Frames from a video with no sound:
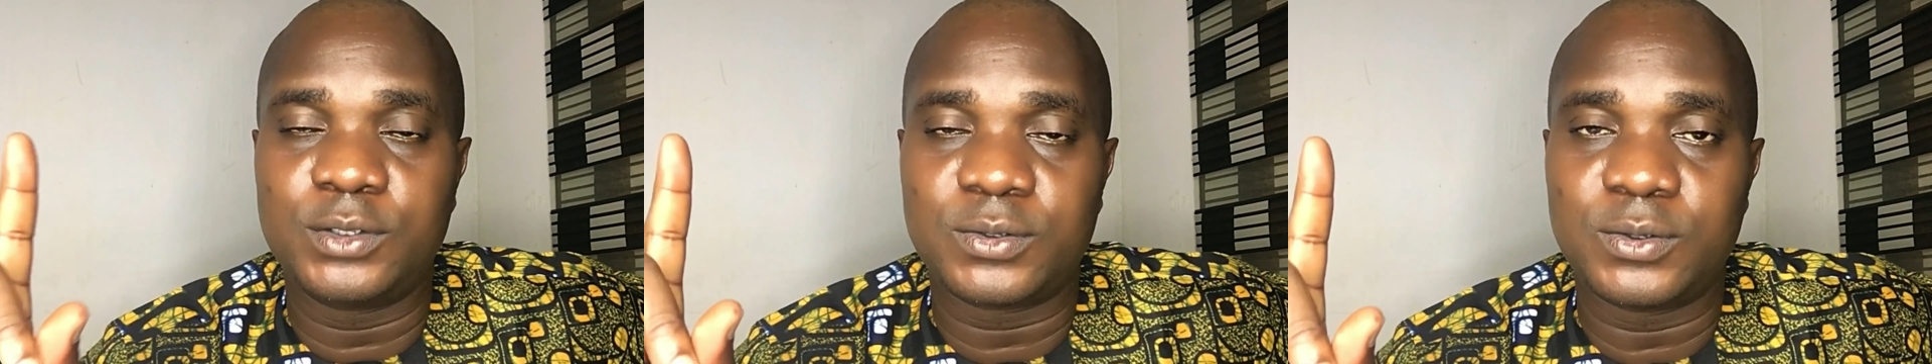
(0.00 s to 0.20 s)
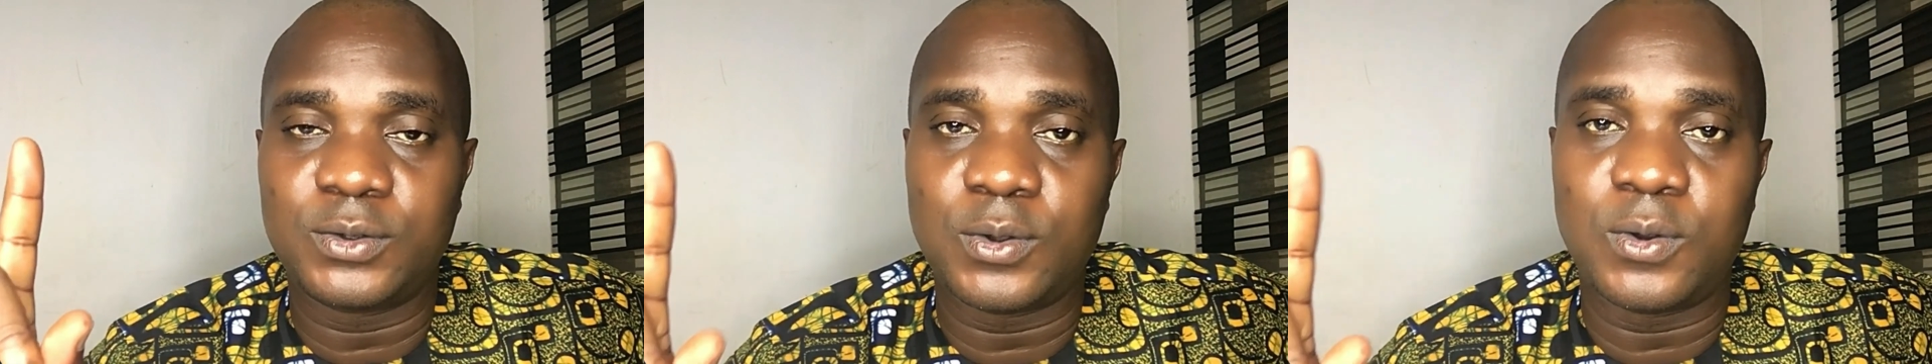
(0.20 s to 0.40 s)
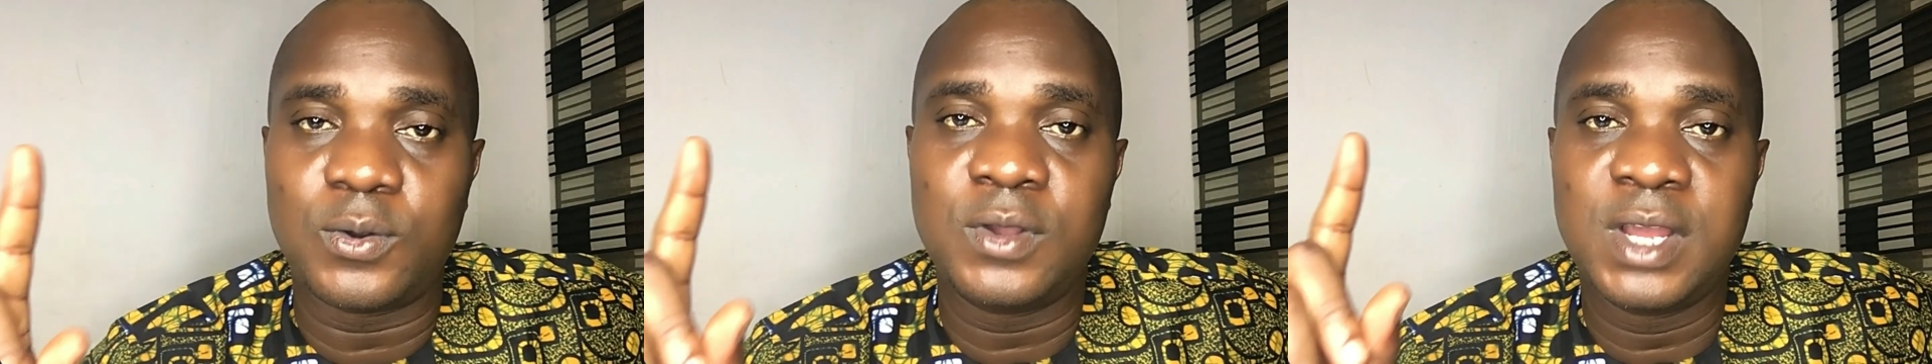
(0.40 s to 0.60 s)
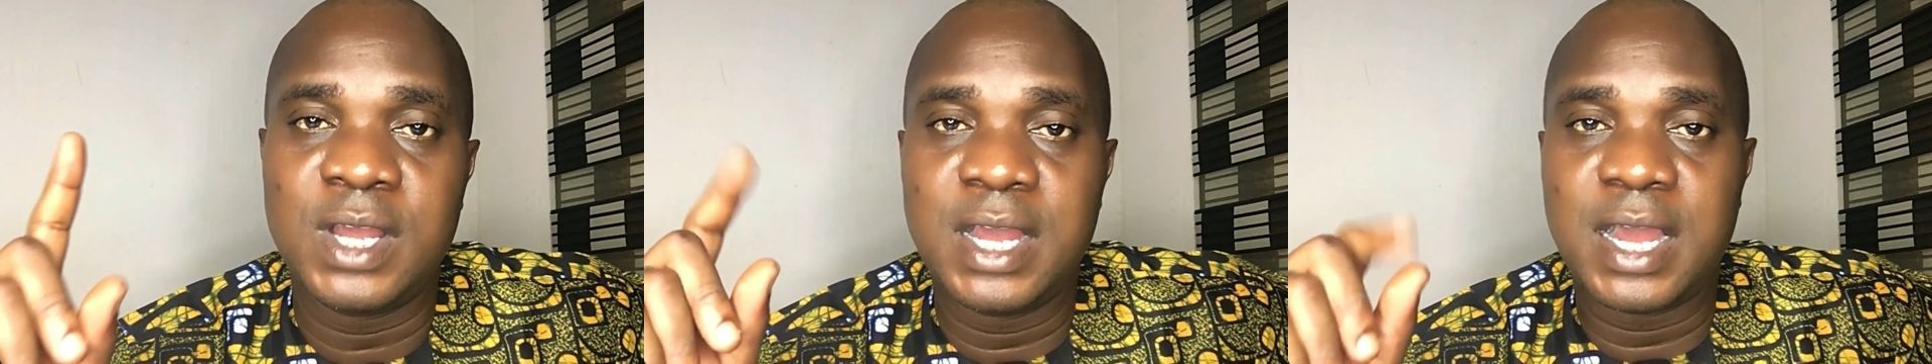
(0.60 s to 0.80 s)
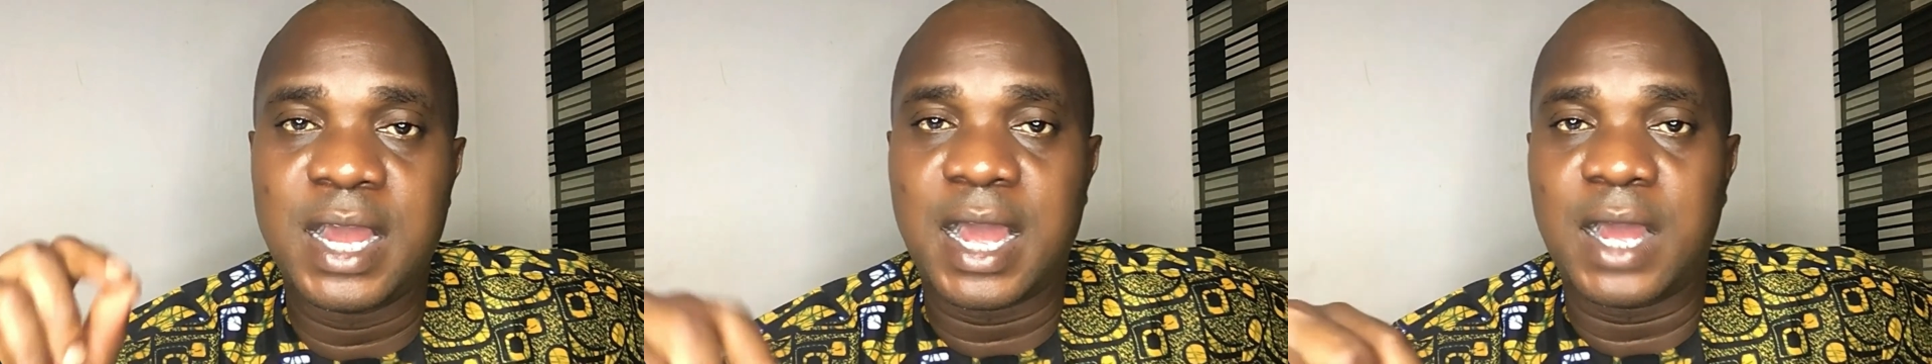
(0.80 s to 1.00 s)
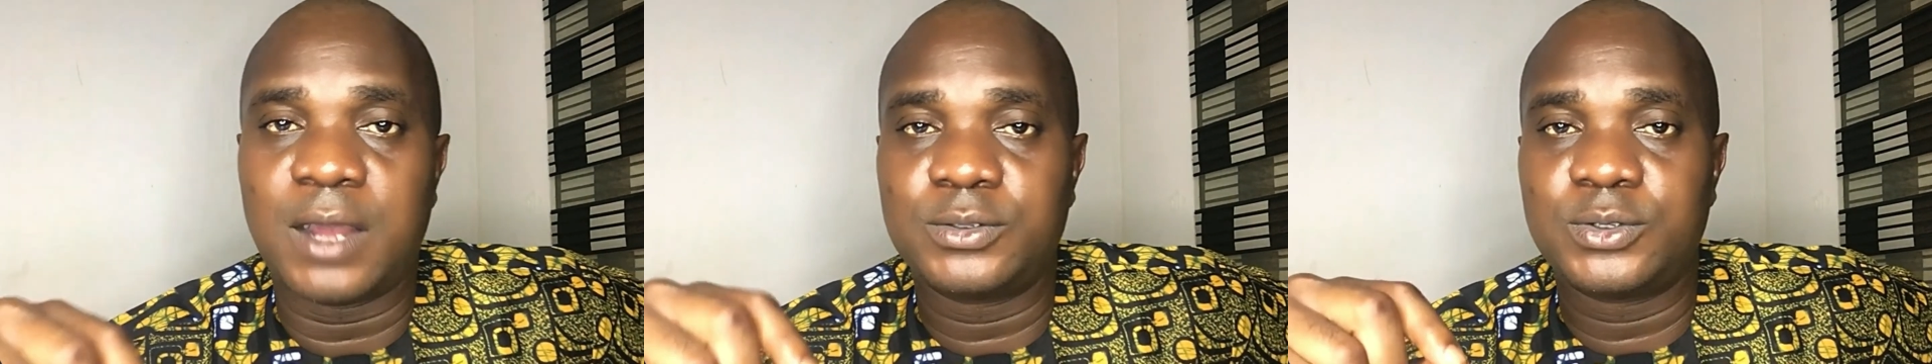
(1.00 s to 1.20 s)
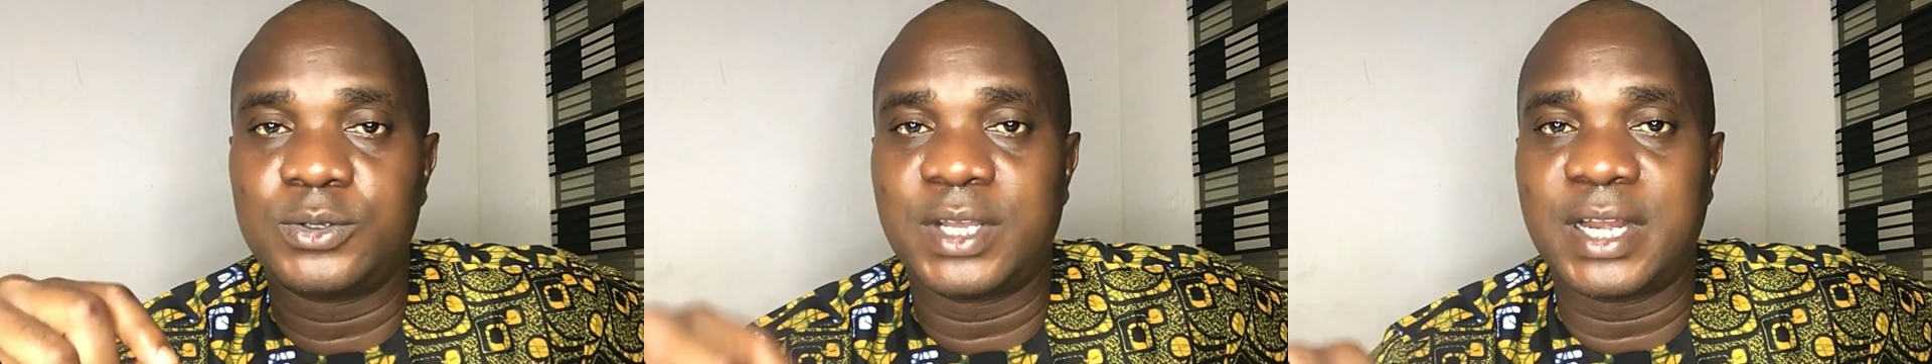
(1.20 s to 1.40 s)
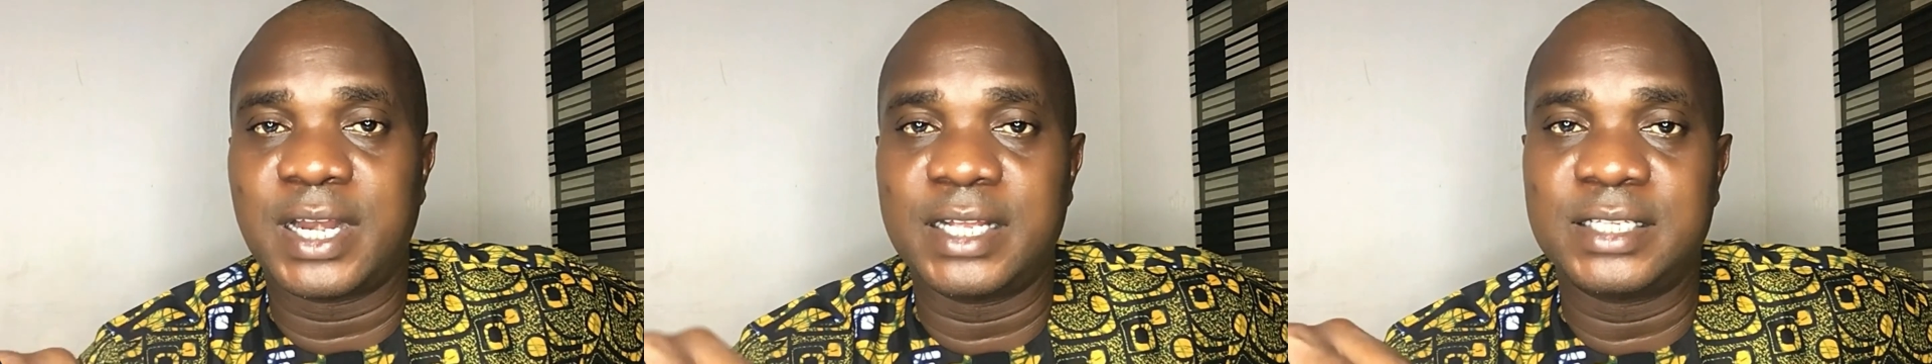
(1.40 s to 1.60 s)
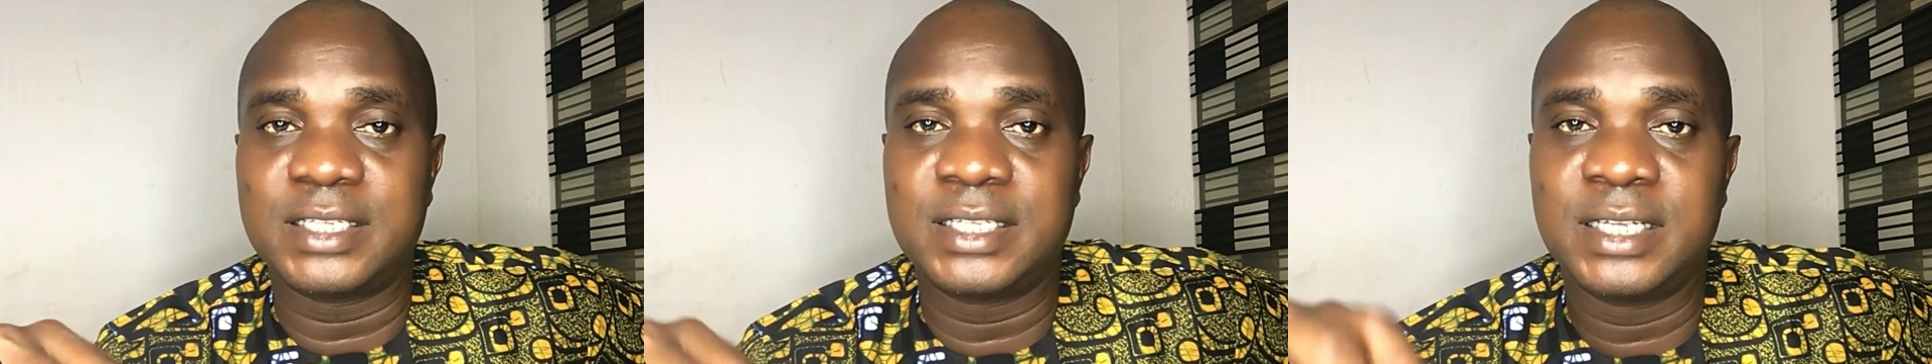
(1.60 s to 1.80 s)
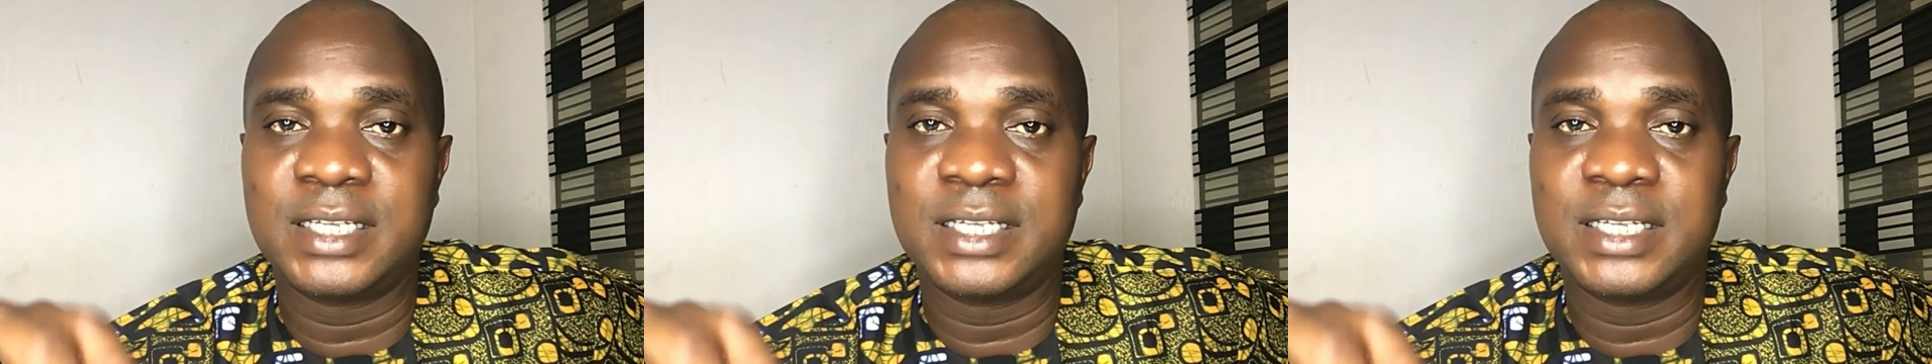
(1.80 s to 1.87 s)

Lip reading: to know how to create